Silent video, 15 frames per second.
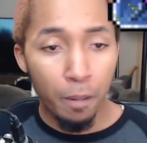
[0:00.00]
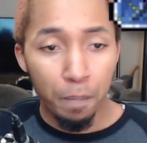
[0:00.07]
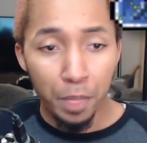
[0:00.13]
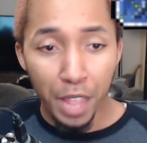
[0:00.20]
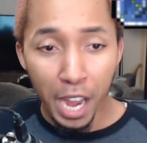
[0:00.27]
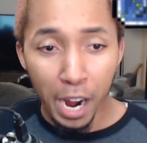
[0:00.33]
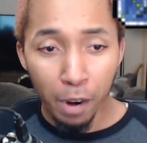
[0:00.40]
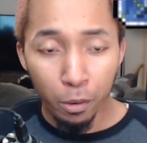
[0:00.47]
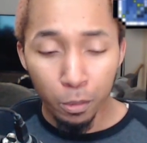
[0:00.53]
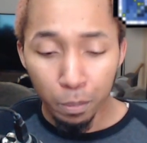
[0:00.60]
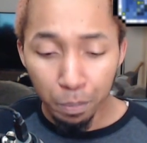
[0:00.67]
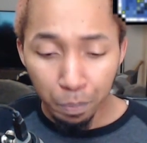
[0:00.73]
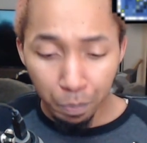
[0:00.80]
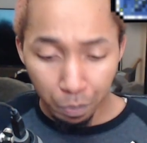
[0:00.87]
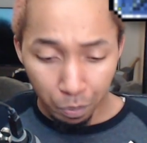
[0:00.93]
Now,
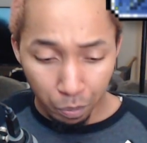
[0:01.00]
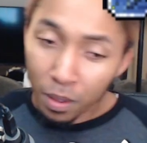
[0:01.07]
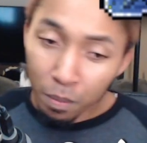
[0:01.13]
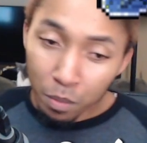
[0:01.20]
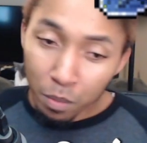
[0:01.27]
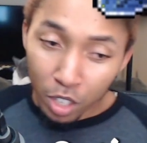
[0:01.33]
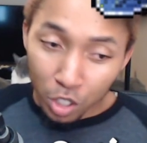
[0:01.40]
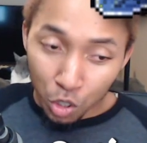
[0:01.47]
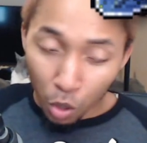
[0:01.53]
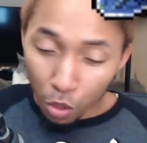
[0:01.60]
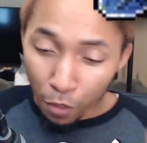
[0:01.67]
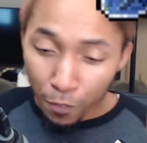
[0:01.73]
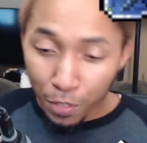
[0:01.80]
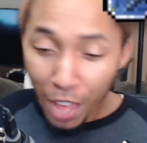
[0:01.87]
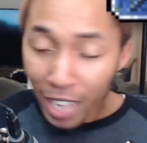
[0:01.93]
so
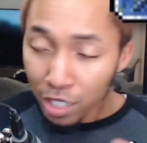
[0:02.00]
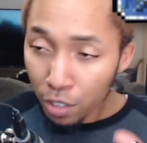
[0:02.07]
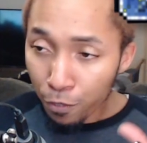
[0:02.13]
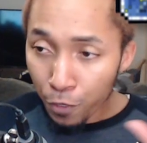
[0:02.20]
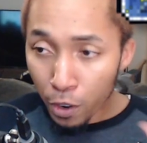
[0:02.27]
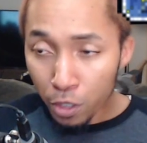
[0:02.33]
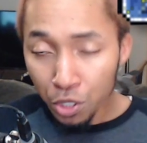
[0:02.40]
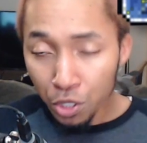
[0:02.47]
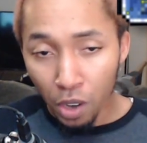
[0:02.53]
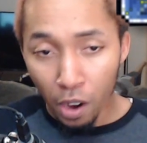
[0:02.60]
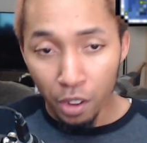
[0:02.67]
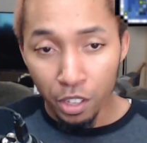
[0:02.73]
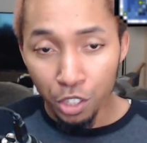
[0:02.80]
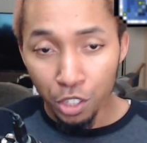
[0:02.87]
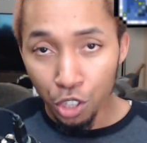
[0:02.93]
that's the first star
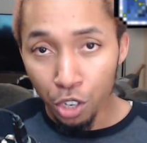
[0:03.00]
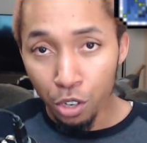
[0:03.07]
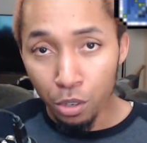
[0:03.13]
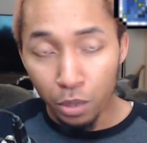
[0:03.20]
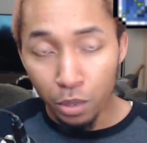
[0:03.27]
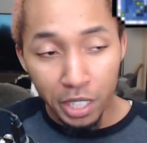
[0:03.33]
of the show,